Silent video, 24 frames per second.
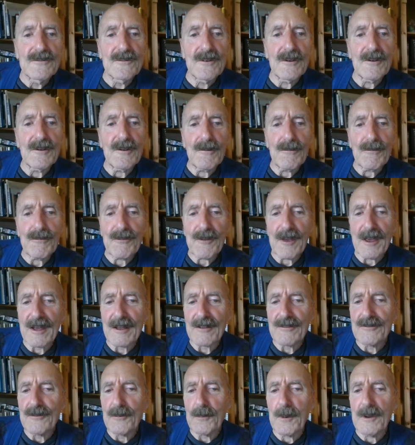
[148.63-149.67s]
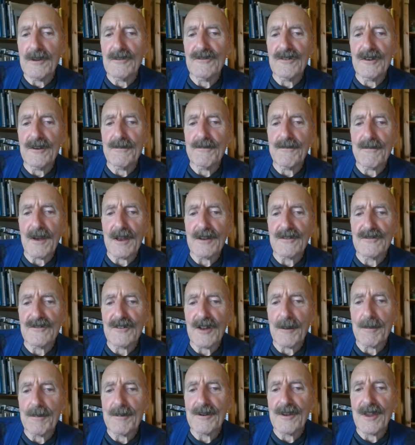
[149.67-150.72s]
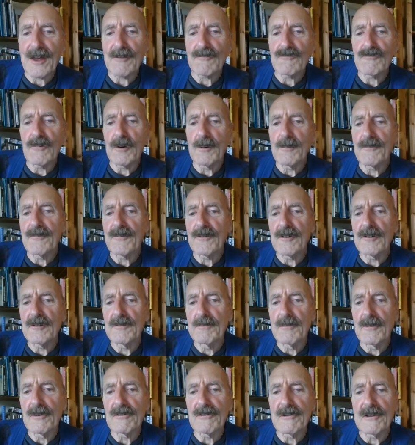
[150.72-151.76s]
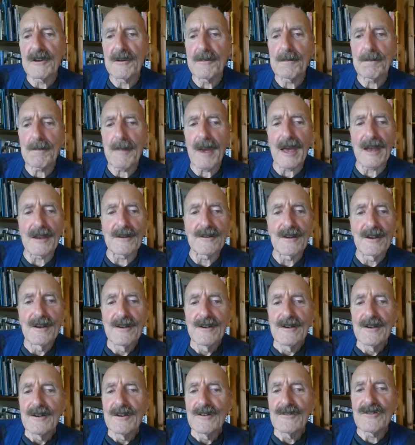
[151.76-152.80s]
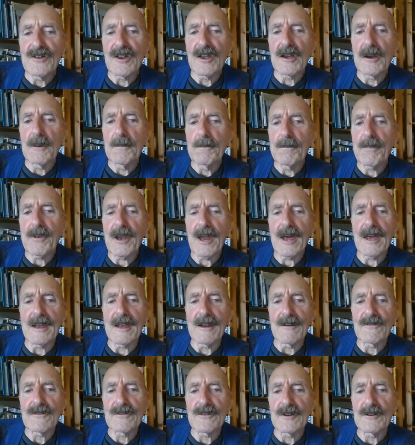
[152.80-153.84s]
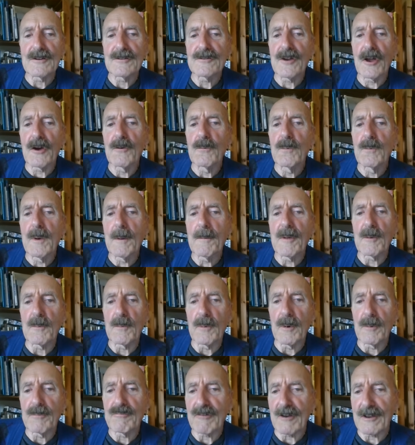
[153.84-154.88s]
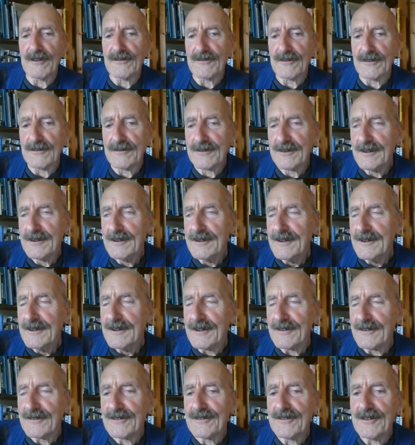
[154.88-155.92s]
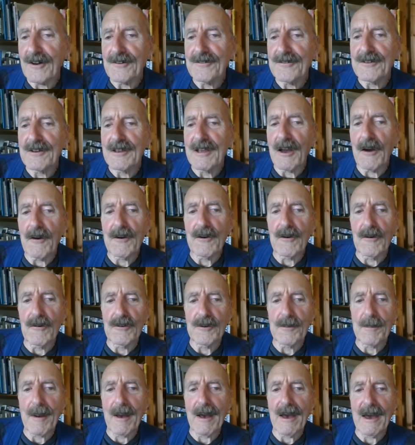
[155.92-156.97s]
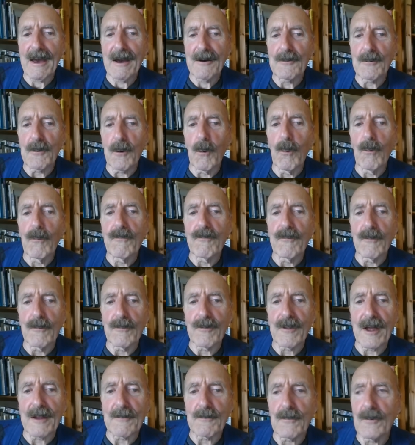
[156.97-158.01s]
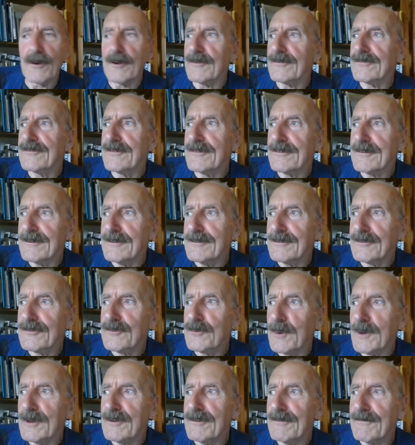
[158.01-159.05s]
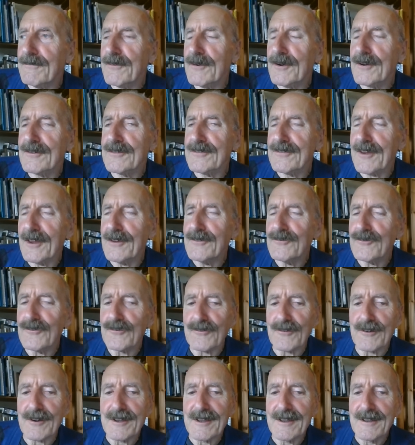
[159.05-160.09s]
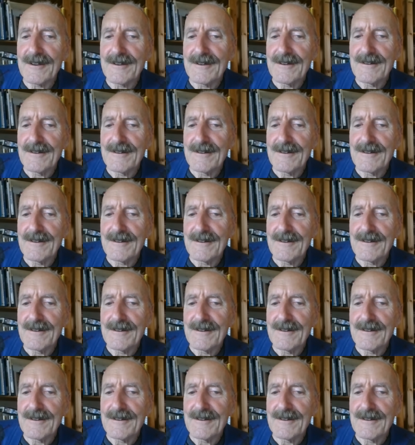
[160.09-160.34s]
Do you think that when she fetched up at that room full of Muslim men, she complained that no women were present and started going on about how awful that was in the 21st century?